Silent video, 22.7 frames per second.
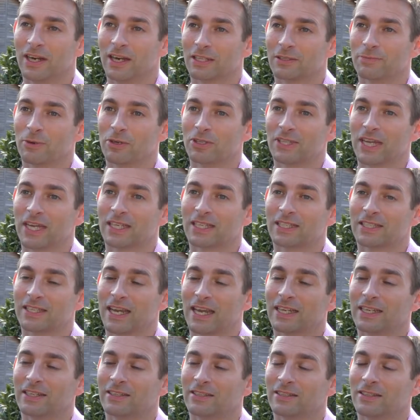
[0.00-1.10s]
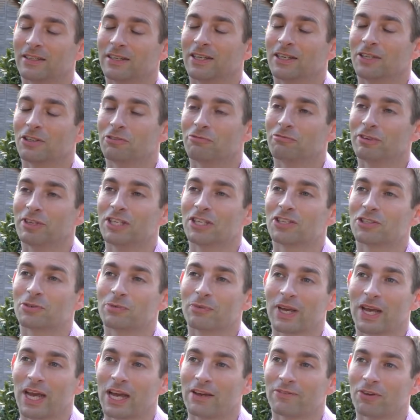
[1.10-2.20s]
I suppose extend the reach that
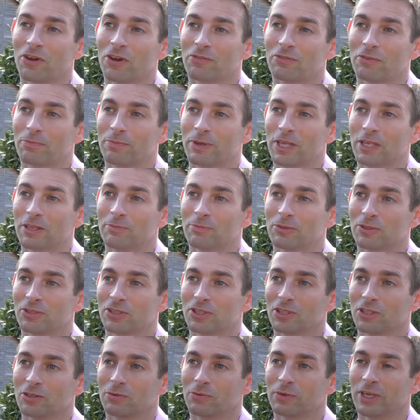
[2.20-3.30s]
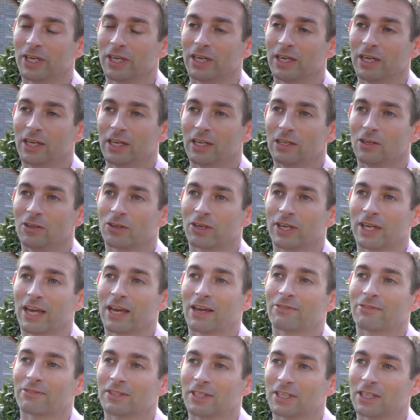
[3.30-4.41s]
we have over people so that we're looking
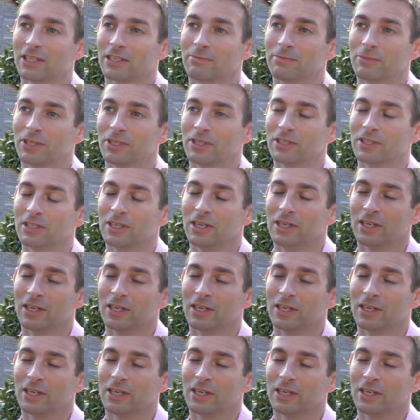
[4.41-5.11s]
after them and